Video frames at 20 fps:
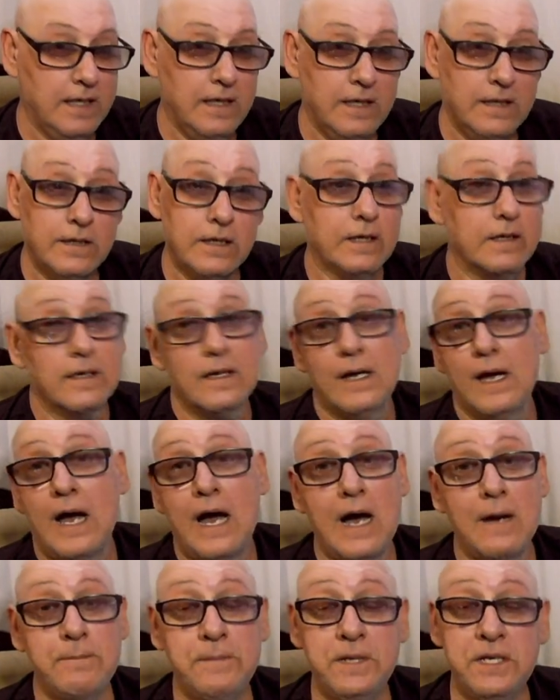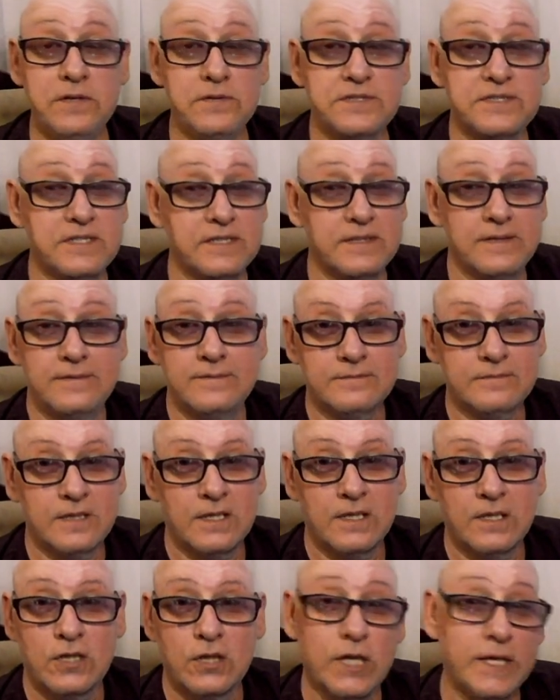Look, I'm using
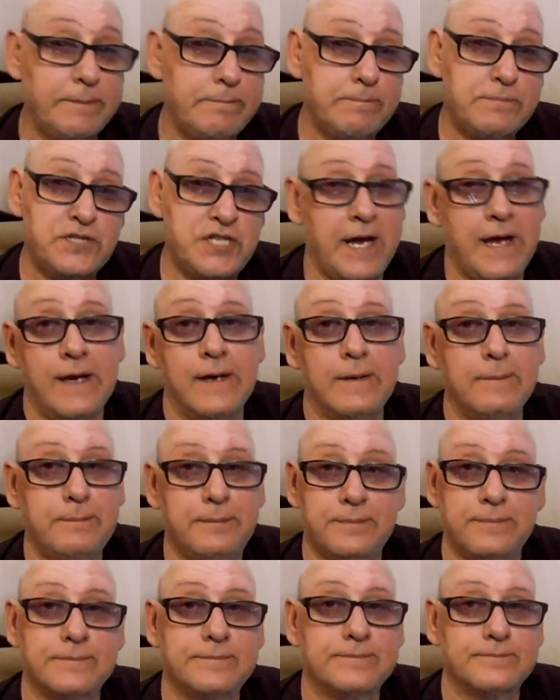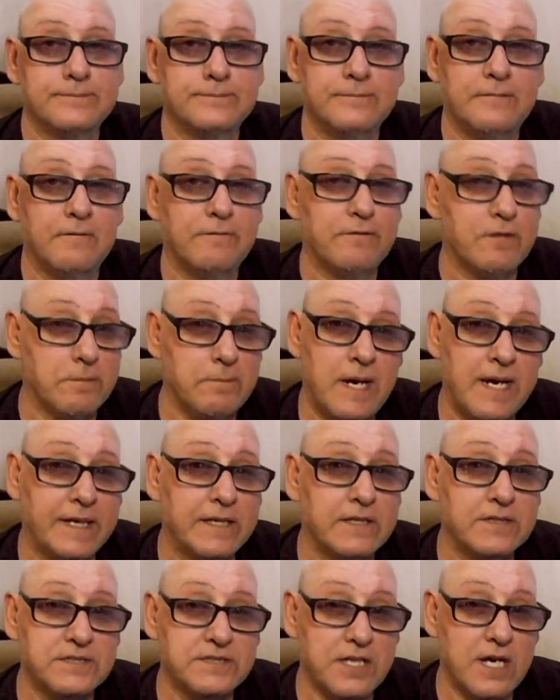Clipchamp from
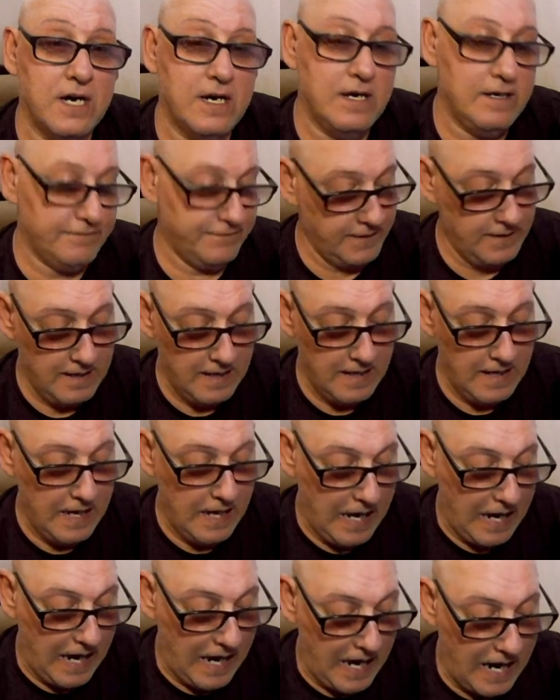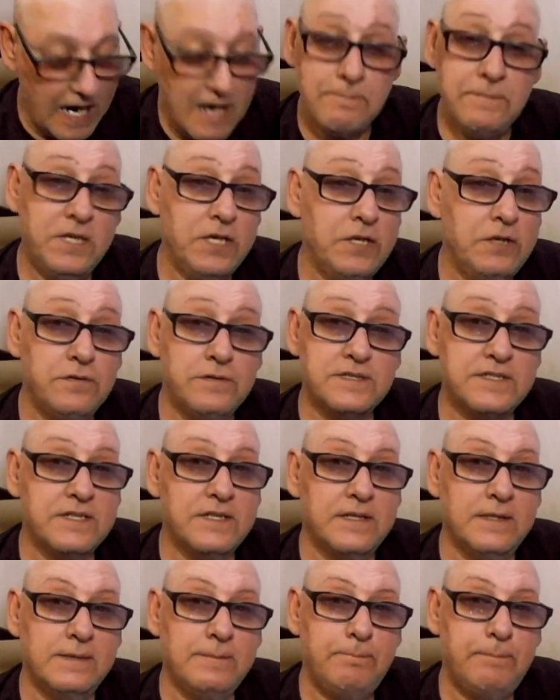Microsoft. I'm
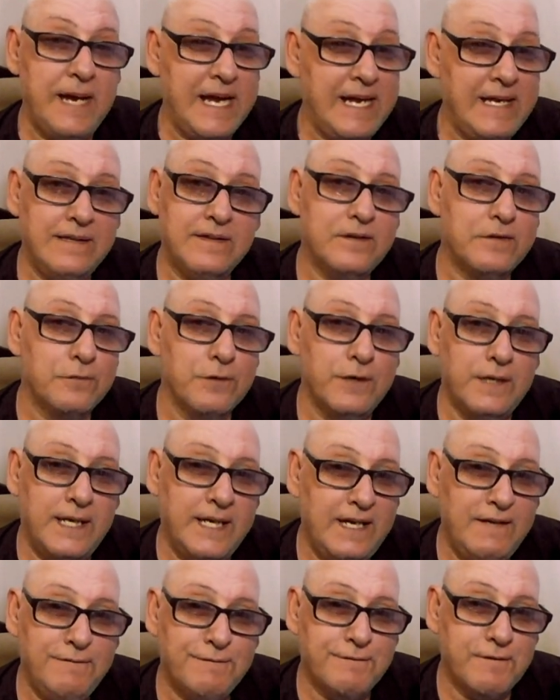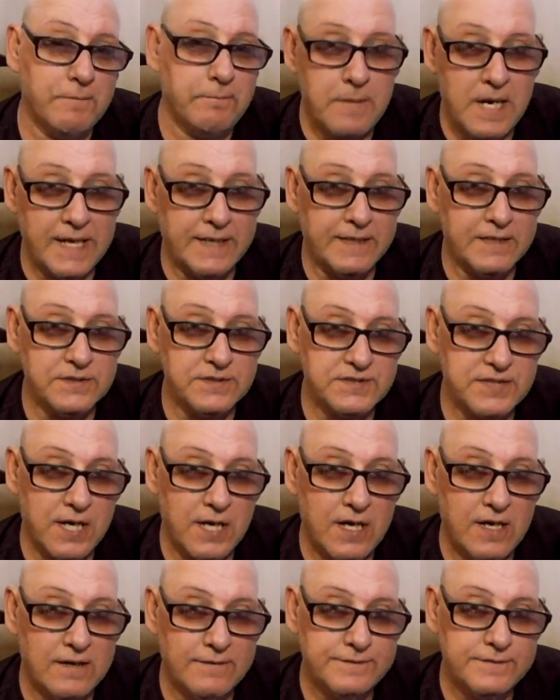using Paint 3D from
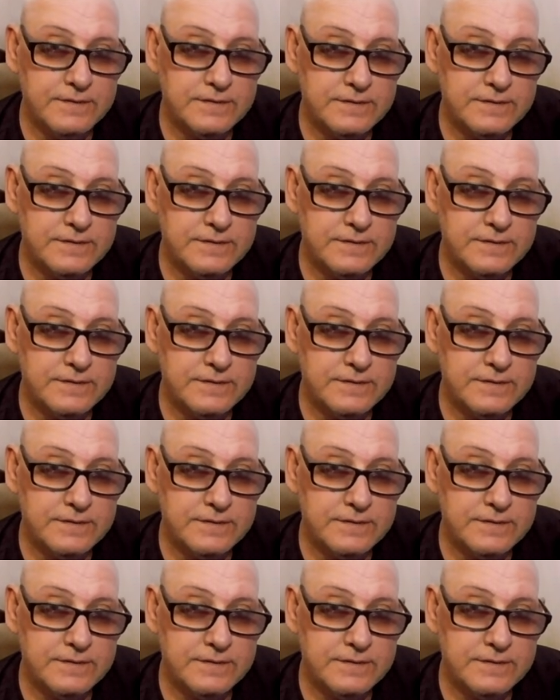Microsoft.